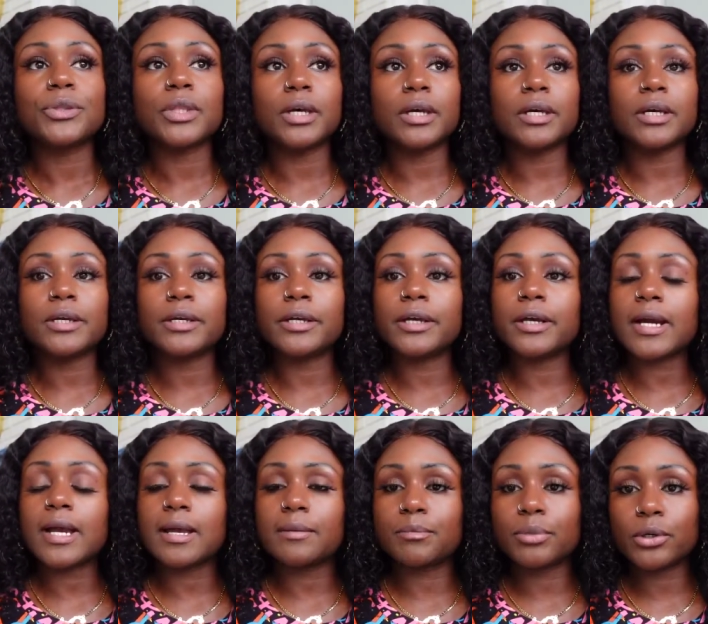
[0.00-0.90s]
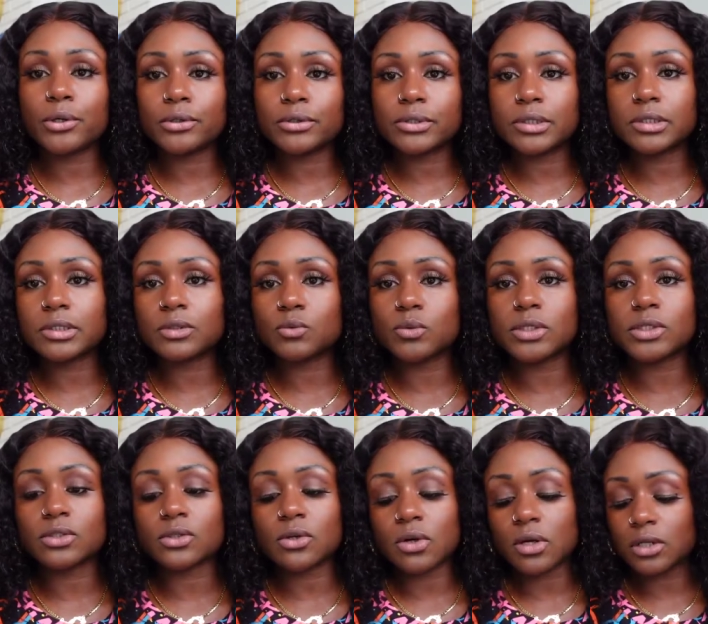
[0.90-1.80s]
the hair I purchased
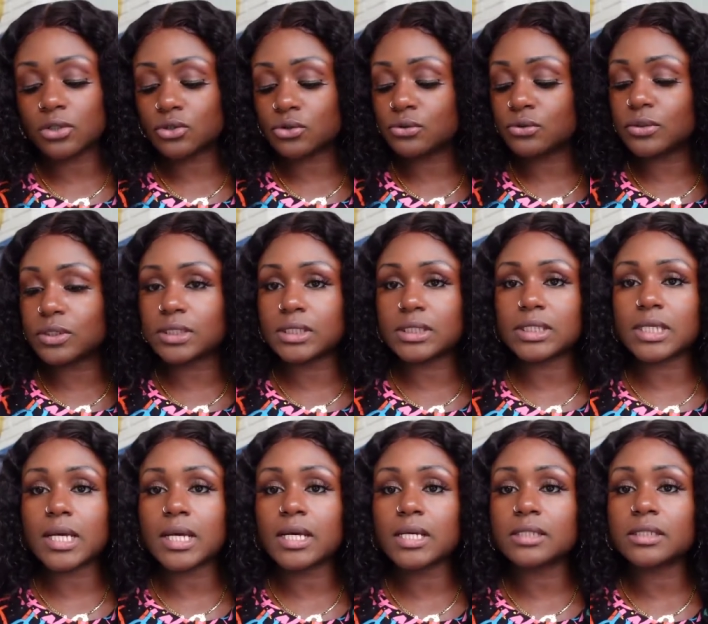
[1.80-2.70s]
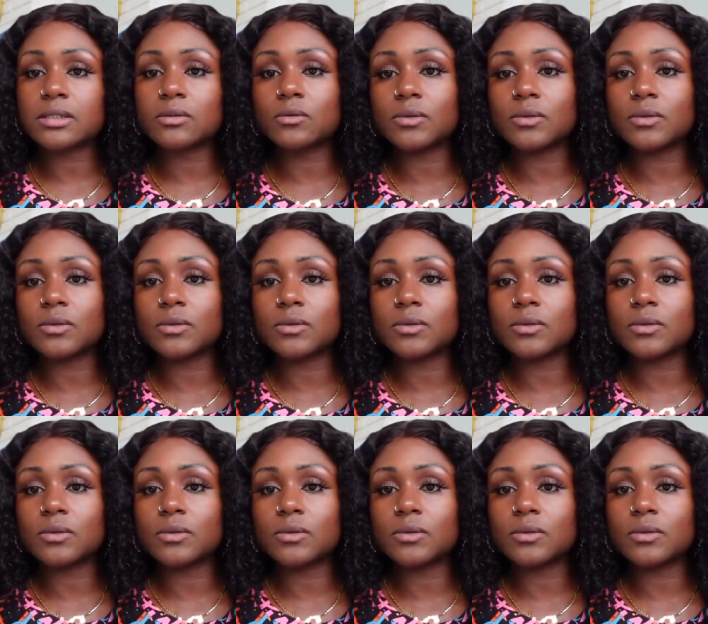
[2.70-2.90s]
was all true to size.